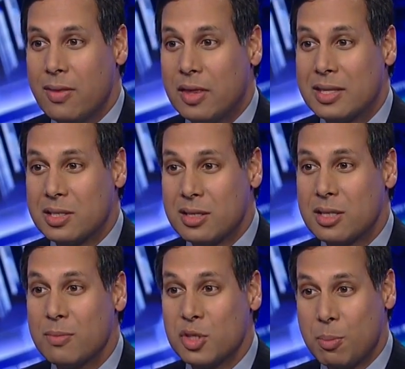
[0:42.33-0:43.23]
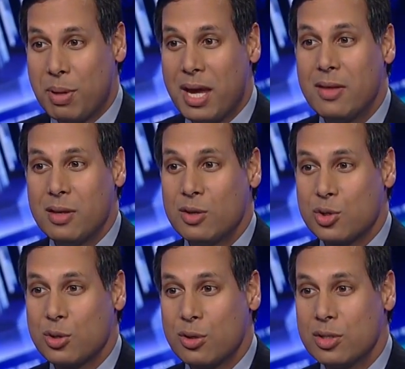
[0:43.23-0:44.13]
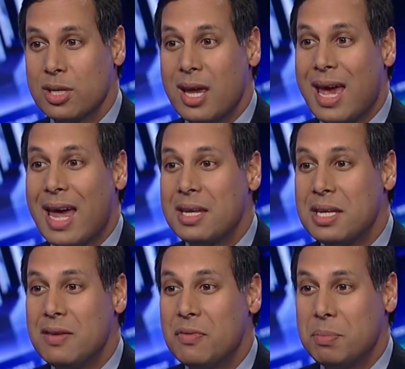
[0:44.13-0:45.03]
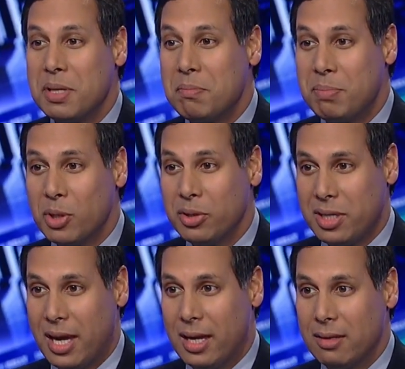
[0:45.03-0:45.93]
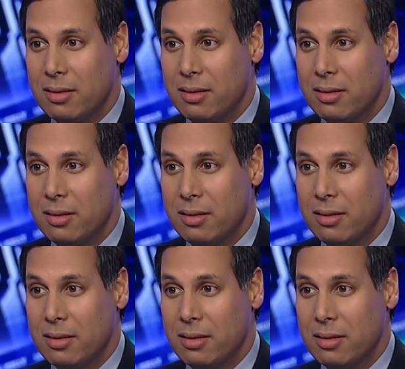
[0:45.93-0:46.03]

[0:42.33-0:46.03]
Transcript: that the systems to pay the insurers hadn't even been built yet.